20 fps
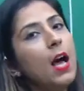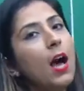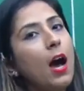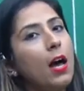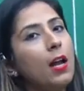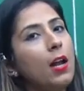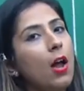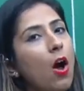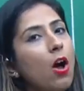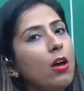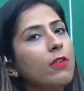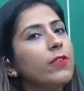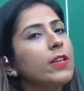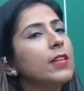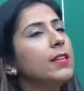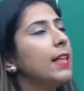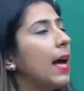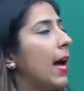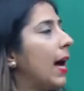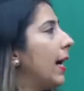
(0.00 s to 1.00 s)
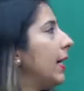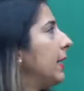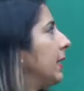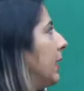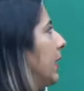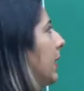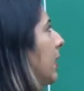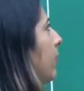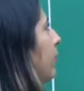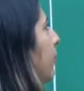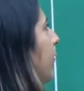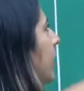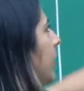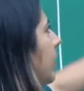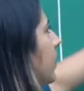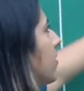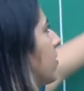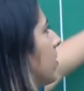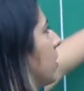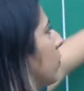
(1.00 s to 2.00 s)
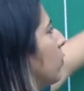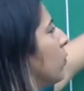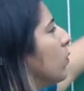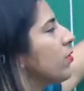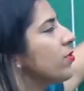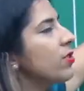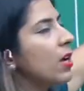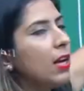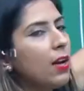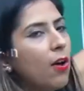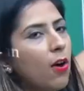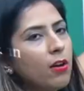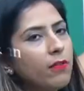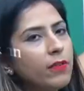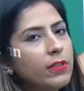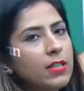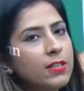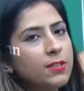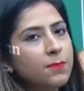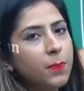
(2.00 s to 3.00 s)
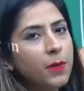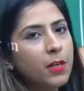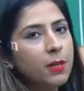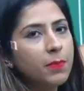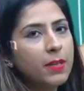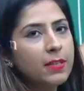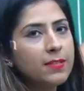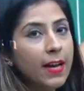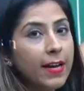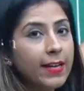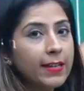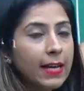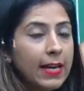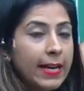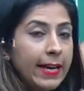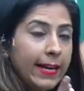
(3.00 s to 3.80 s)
along with that, if it is used along with the spermicide,